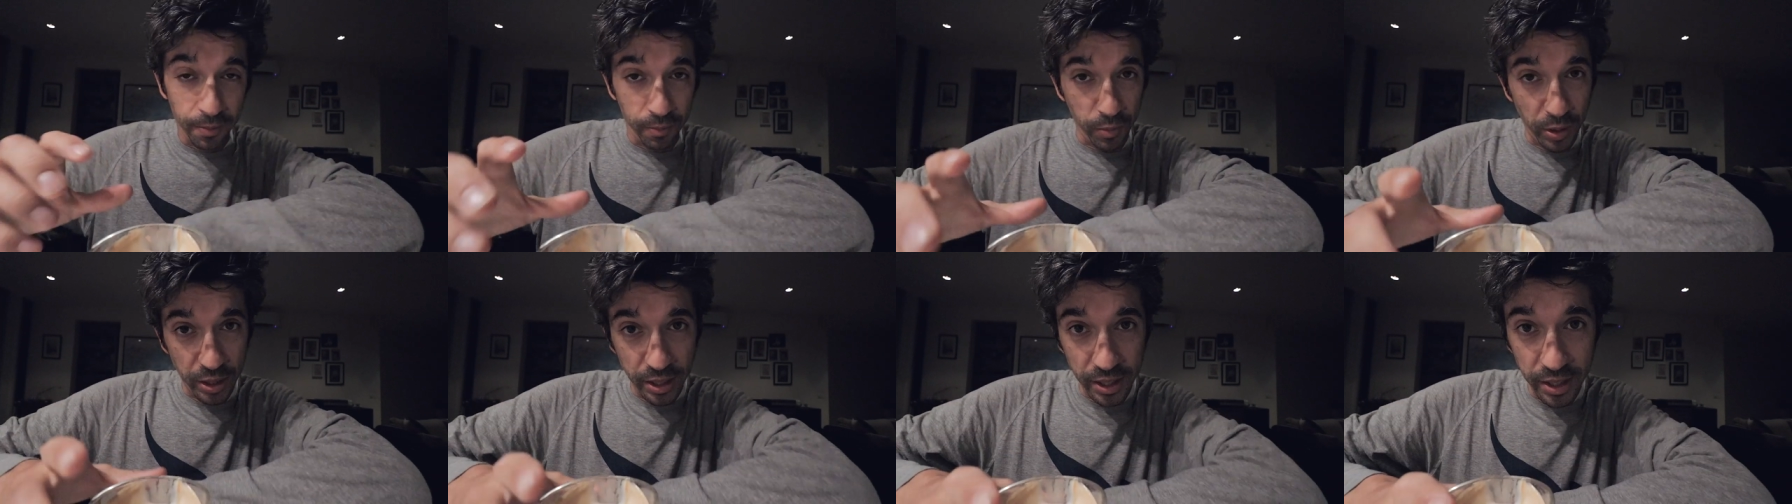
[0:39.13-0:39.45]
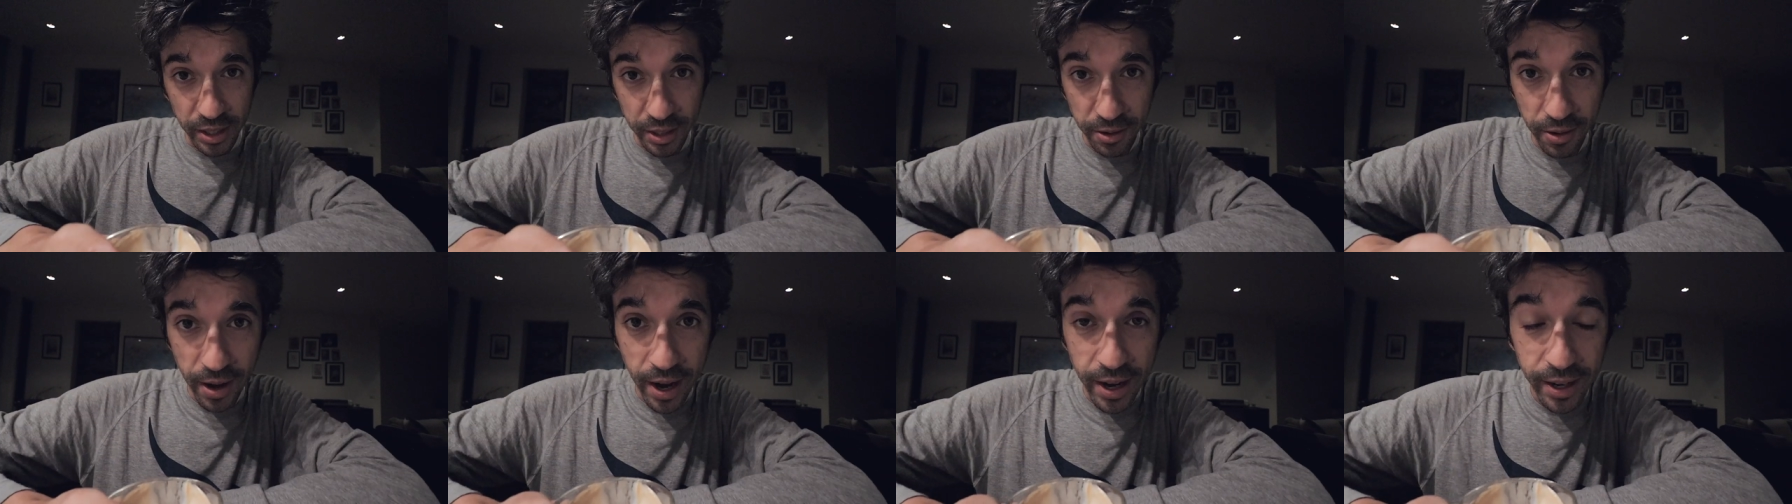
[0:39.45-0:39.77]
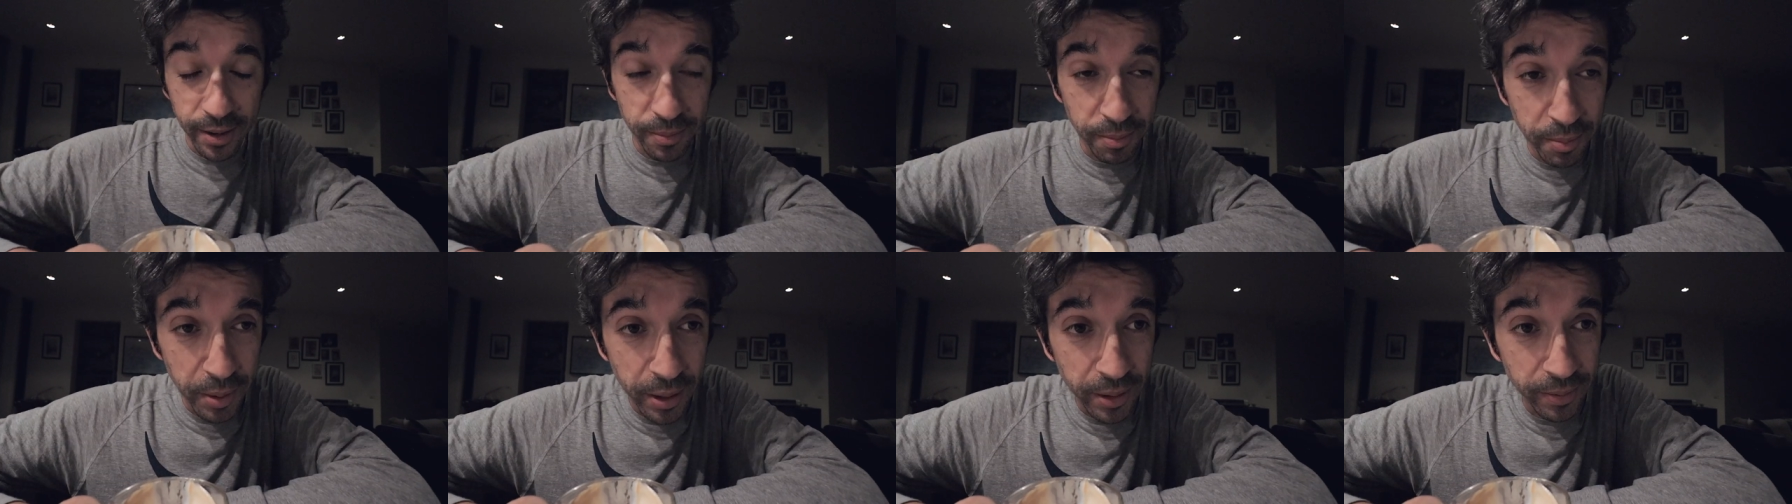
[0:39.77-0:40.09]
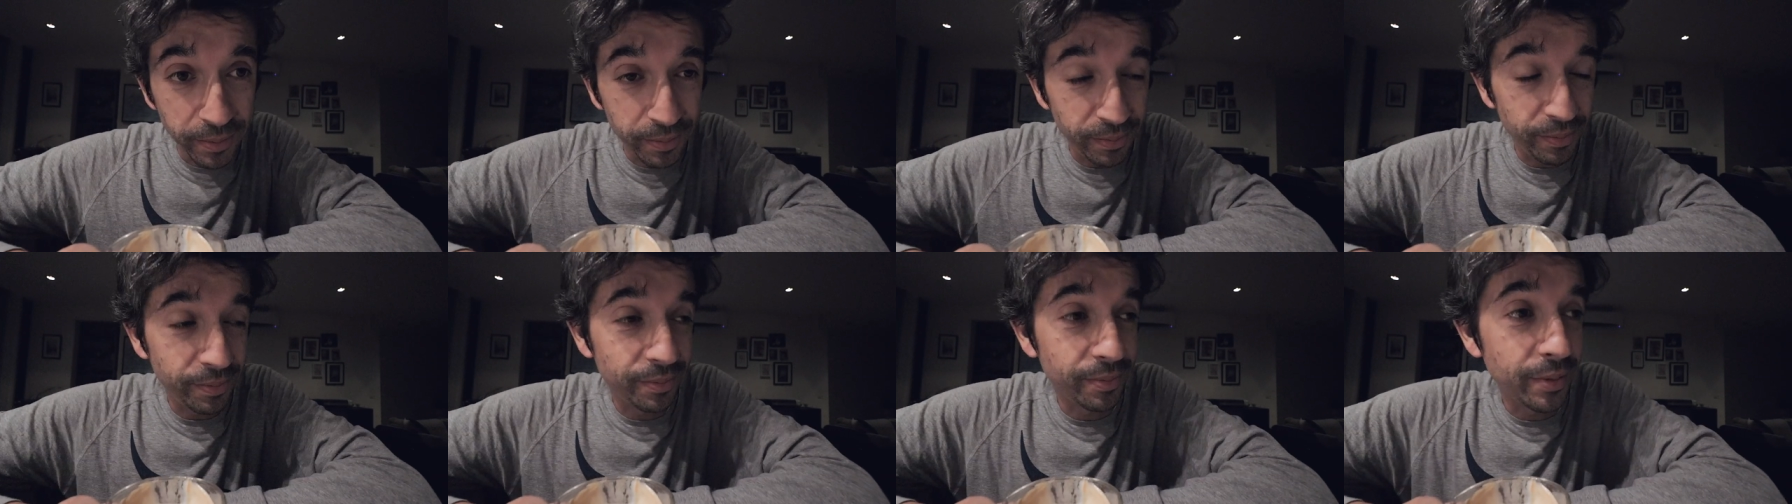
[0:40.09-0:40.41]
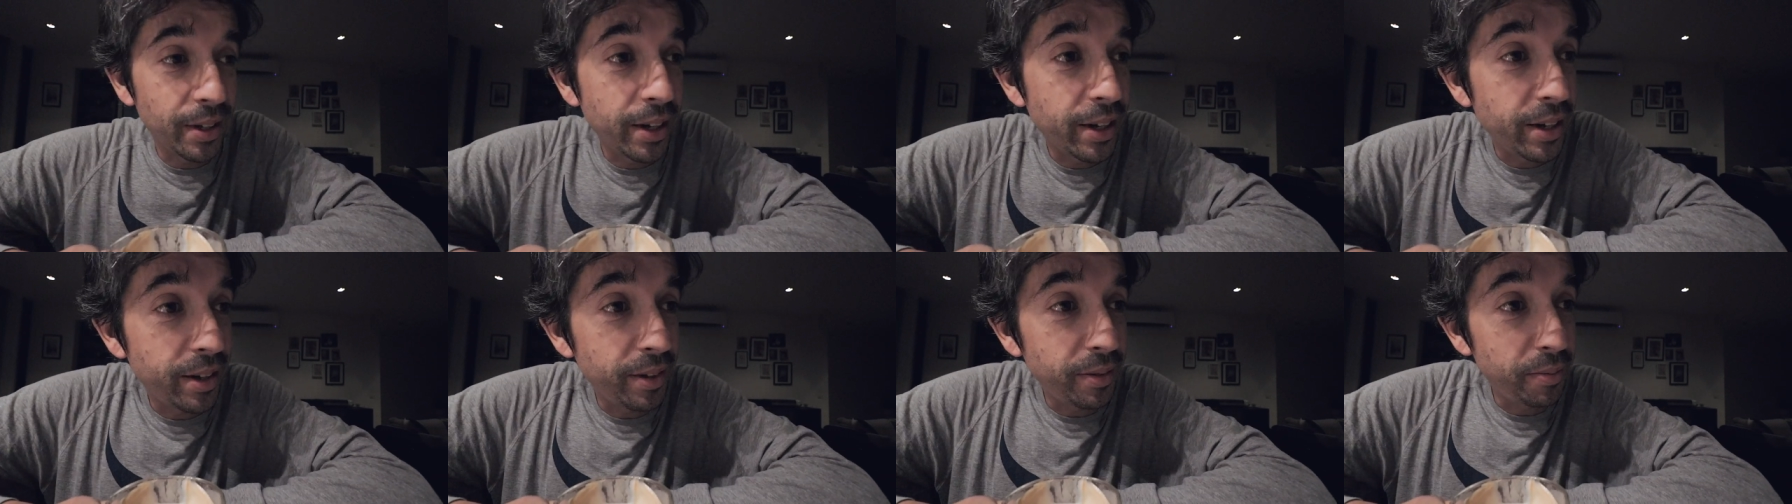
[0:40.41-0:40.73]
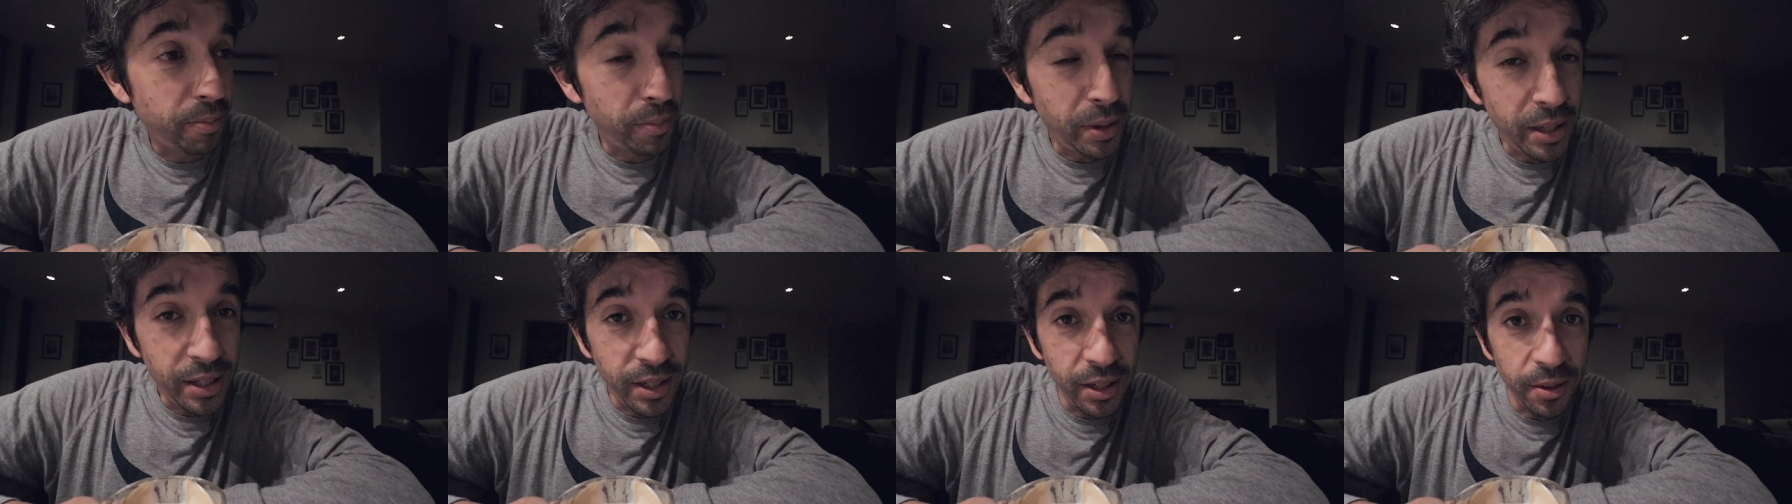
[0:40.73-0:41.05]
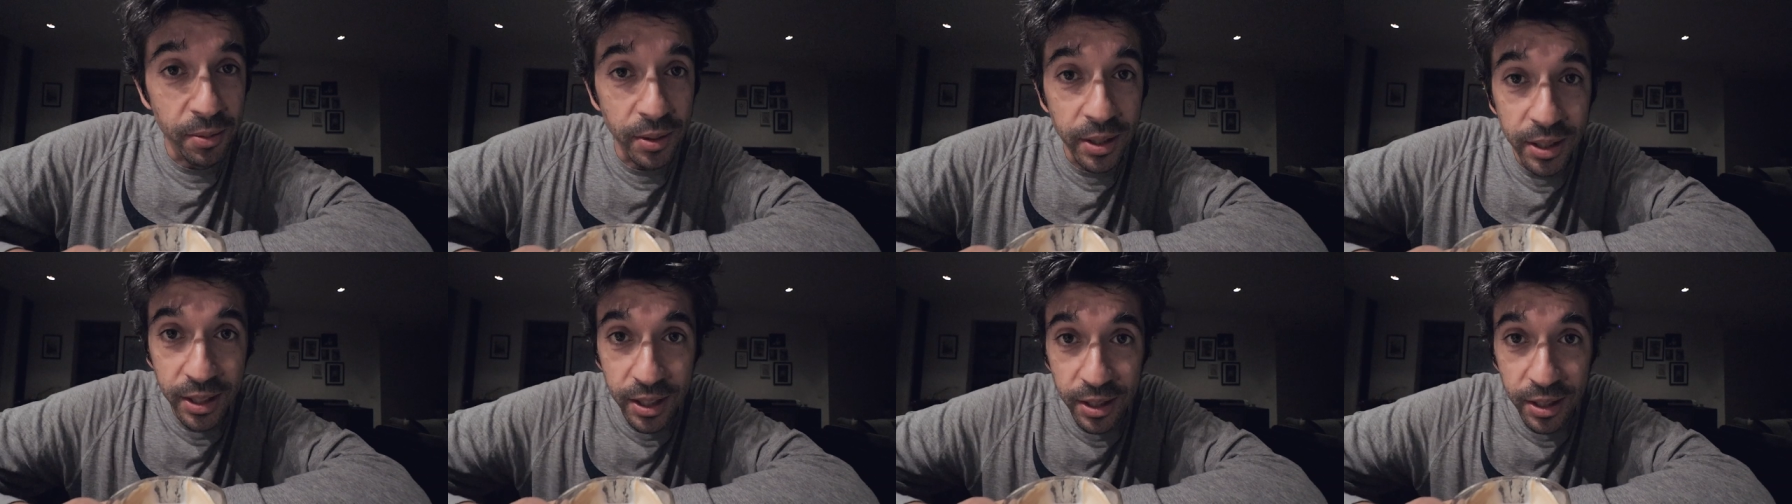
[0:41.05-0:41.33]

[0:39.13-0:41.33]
which is great, but miss her when